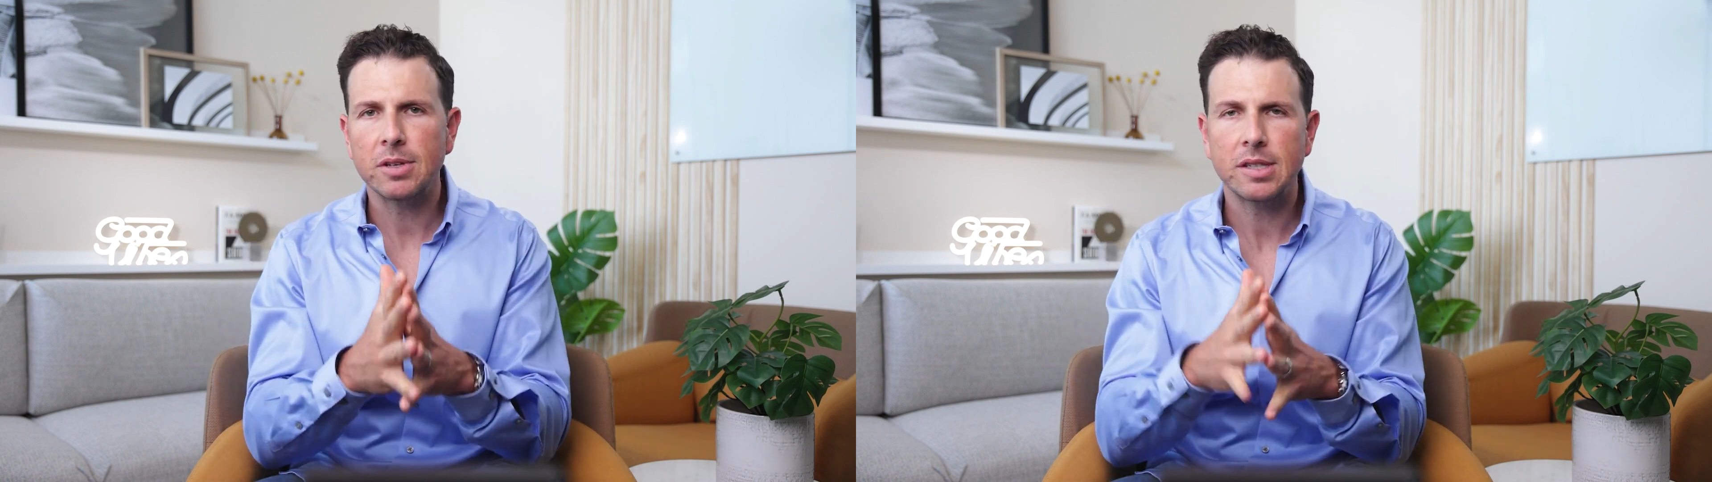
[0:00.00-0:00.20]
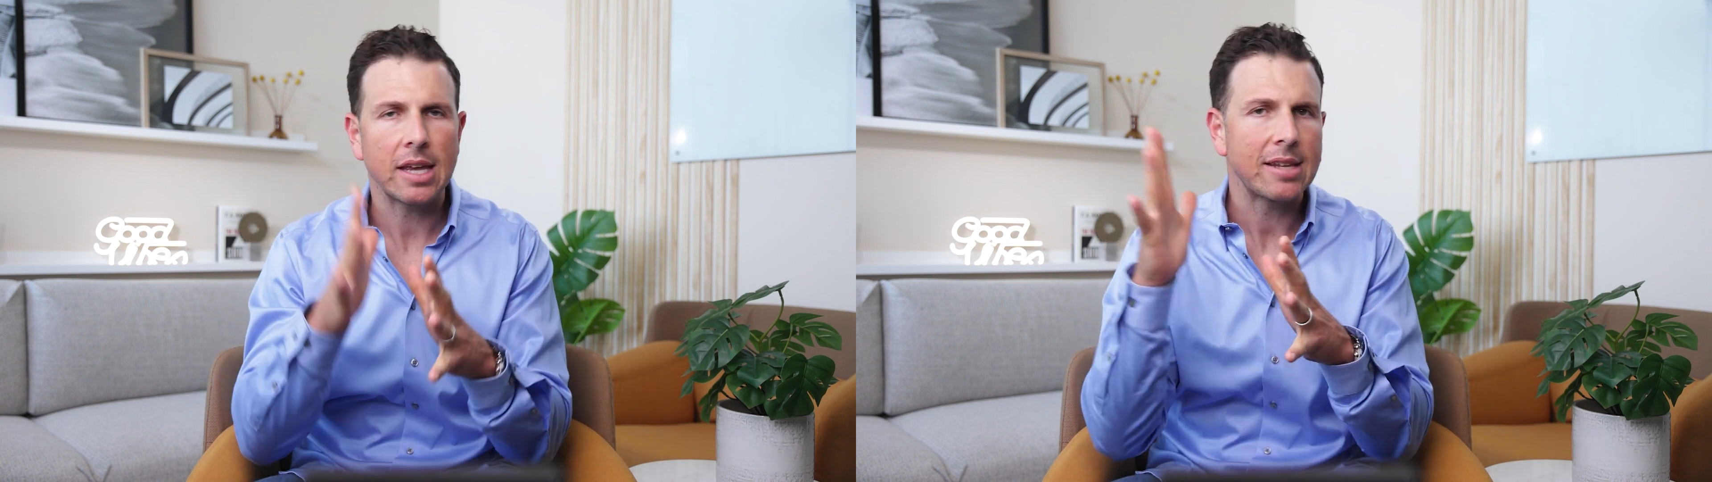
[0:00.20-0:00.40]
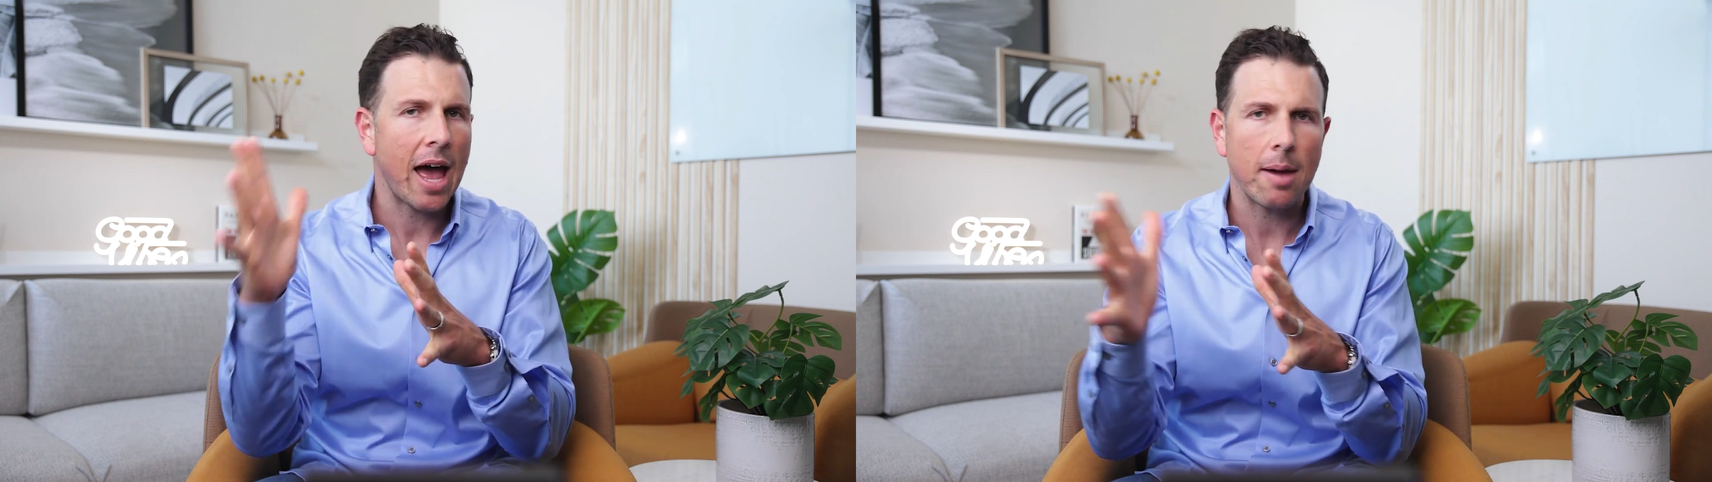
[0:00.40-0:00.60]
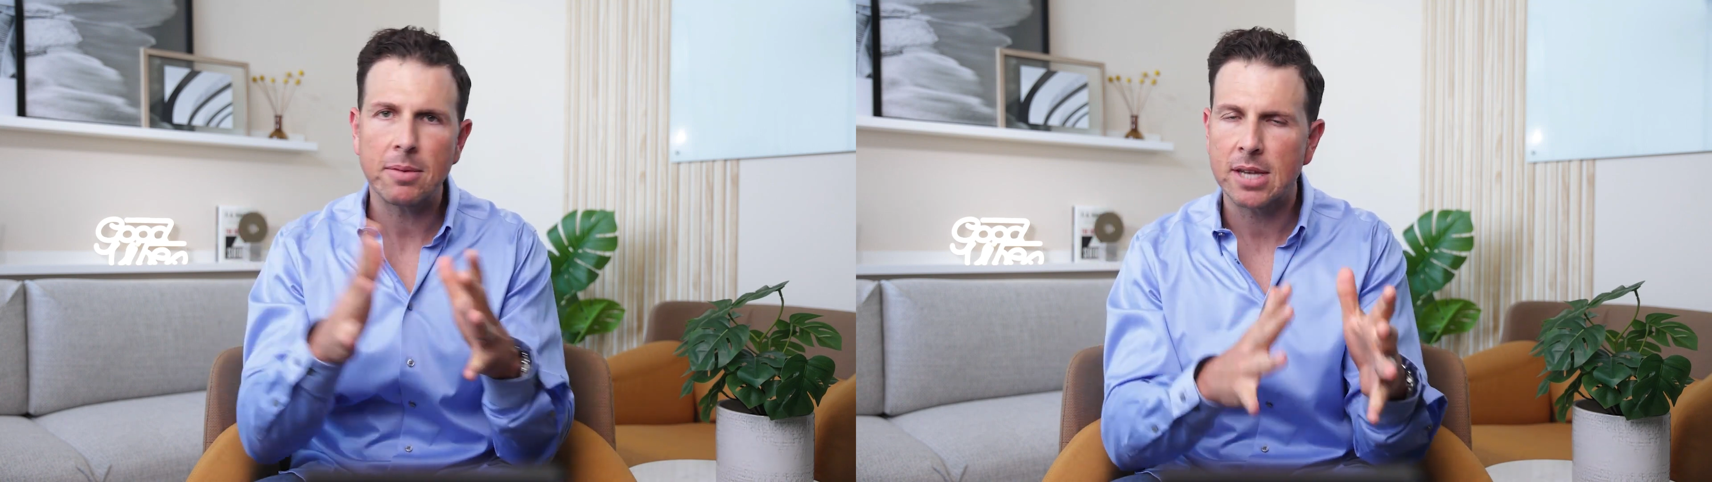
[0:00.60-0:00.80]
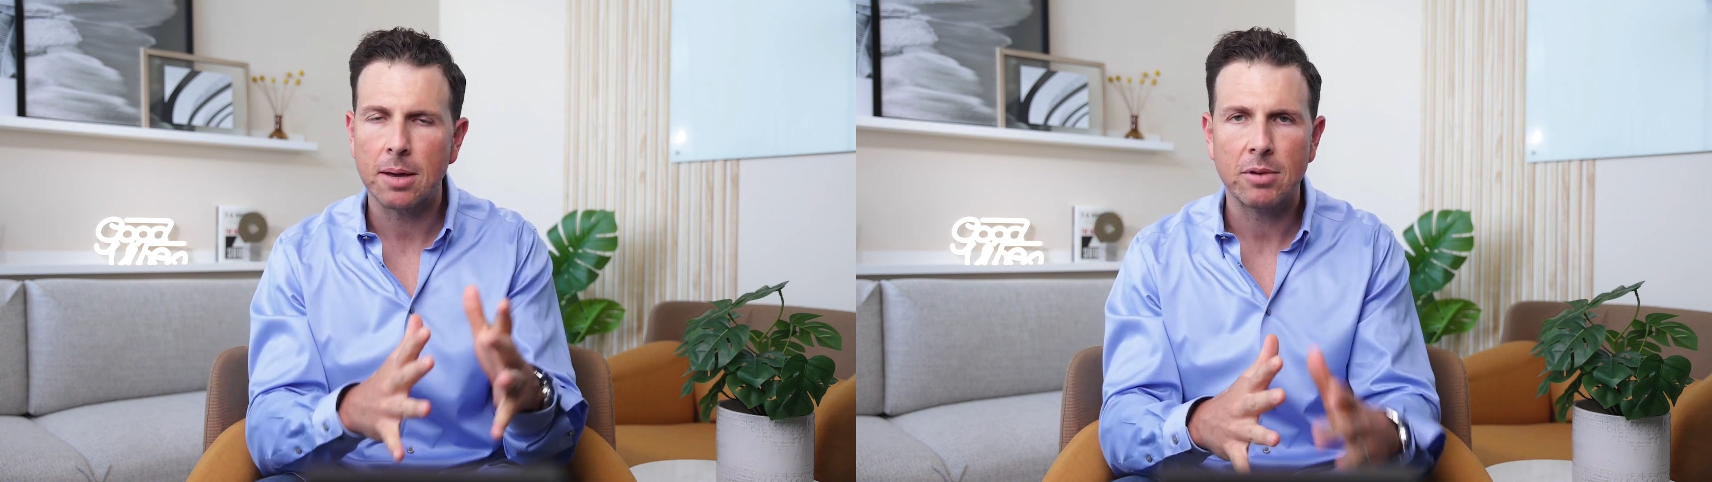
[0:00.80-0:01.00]
say time
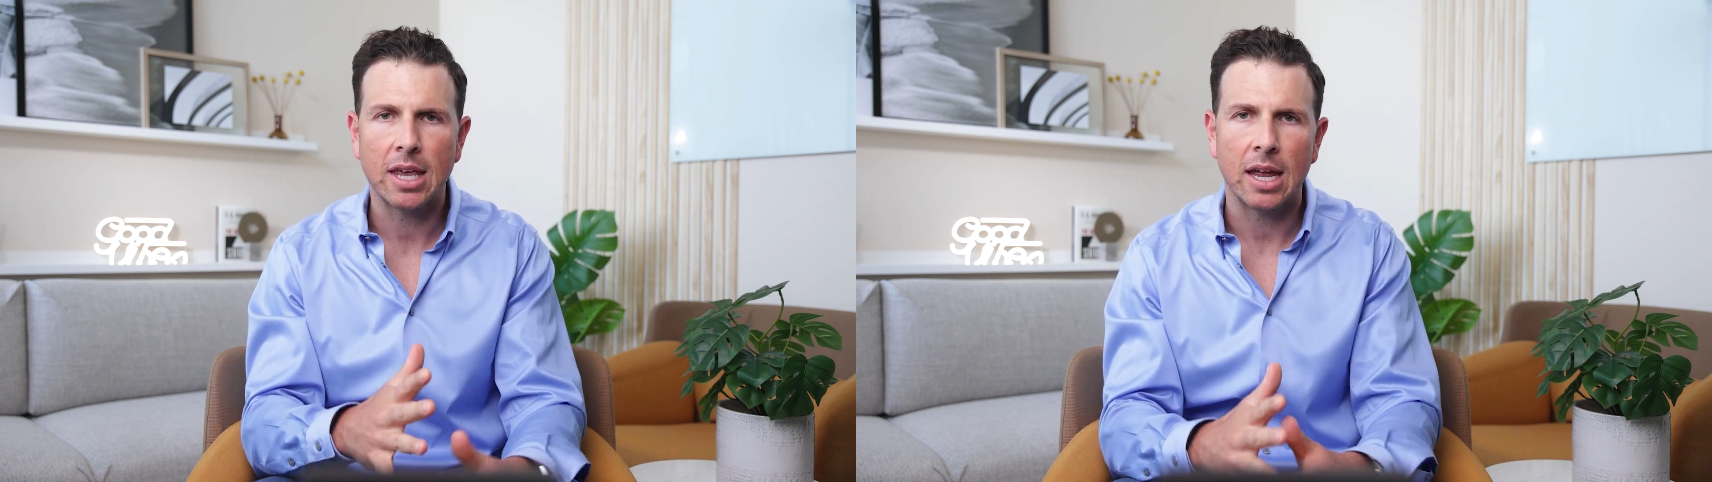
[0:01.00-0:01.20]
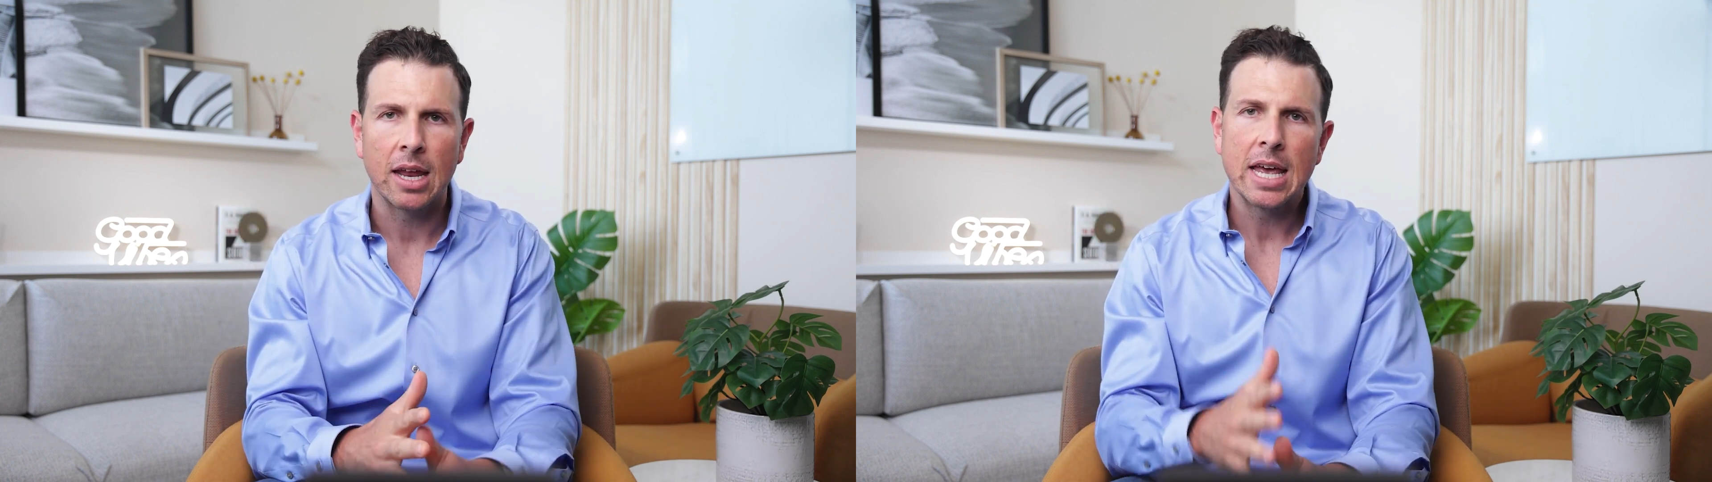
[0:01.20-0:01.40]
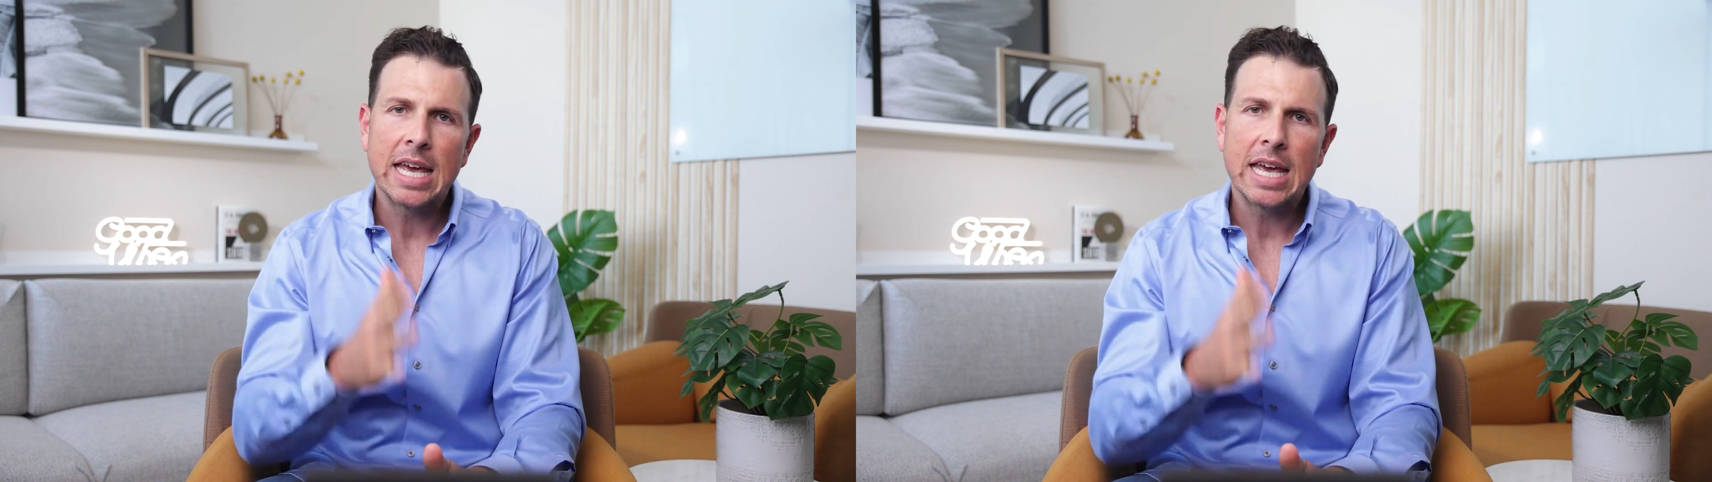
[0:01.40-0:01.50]
and time again,